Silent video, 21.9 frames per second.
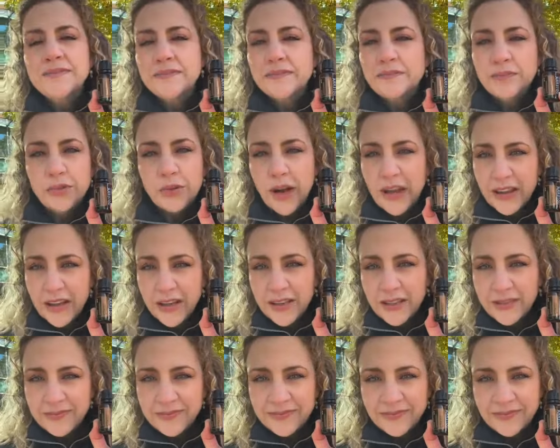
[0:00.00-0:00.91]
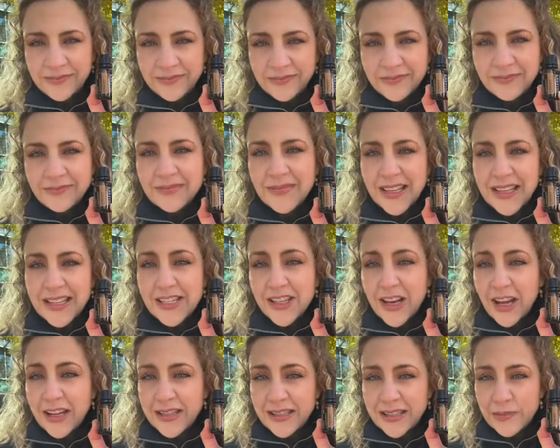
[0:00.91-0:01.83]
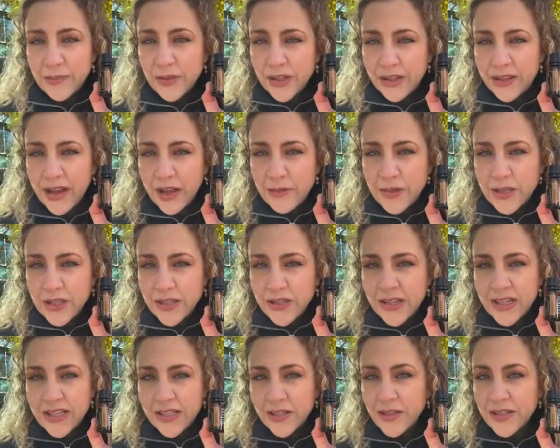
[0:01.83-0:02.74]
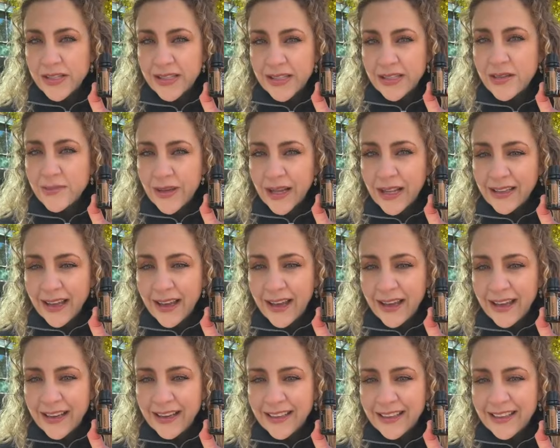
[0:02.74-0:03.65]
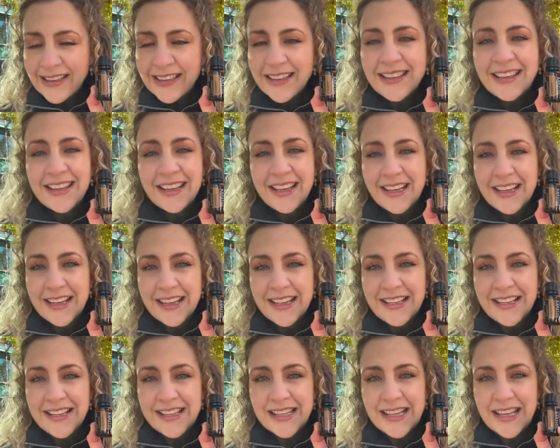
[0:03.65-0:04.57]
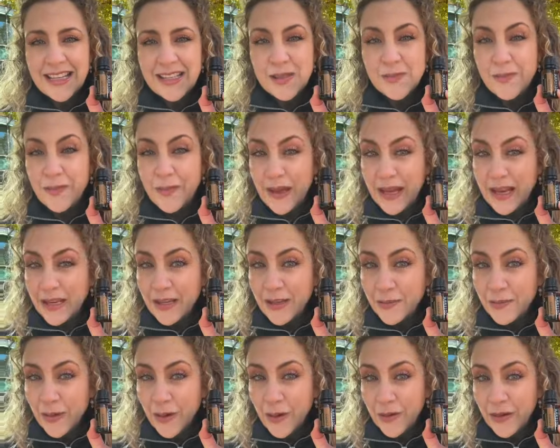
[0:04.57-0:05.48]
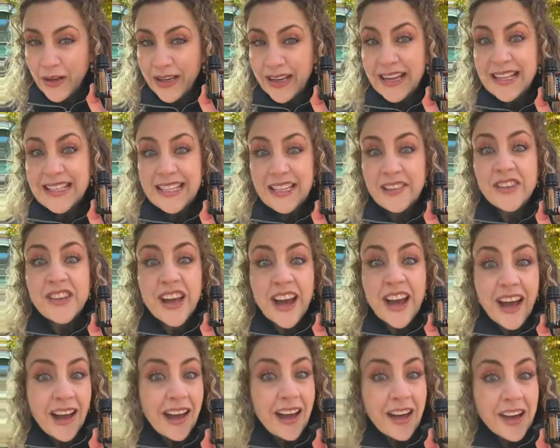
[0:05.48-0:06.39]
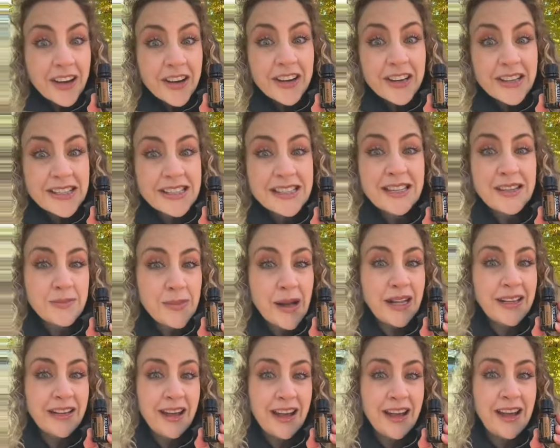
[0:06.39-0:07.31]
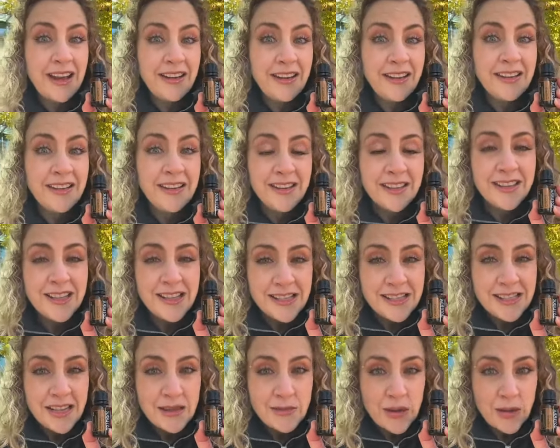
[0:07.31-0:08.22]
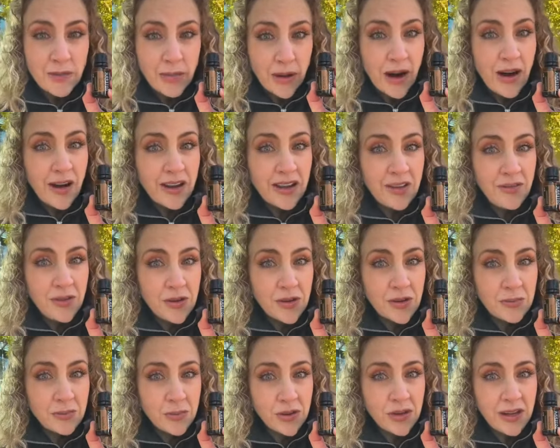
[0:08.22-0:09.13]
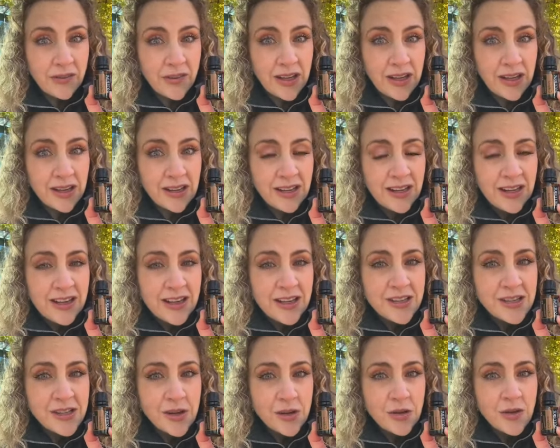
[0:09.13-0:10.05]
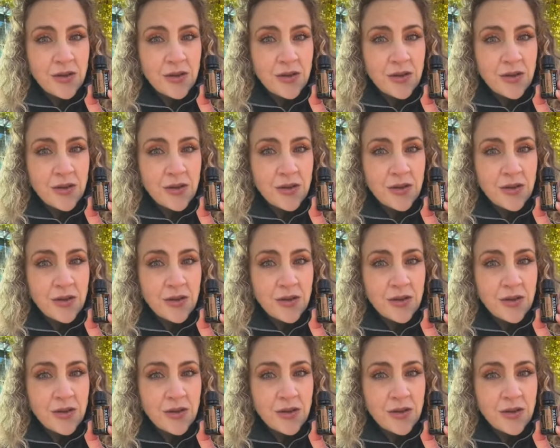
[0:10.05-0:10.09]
brother. It's got a similar chemistry. So cinnamaldehyde is its main component. It's even higher in cinnamaldehyde than cinnamon bark, if you can believe it. So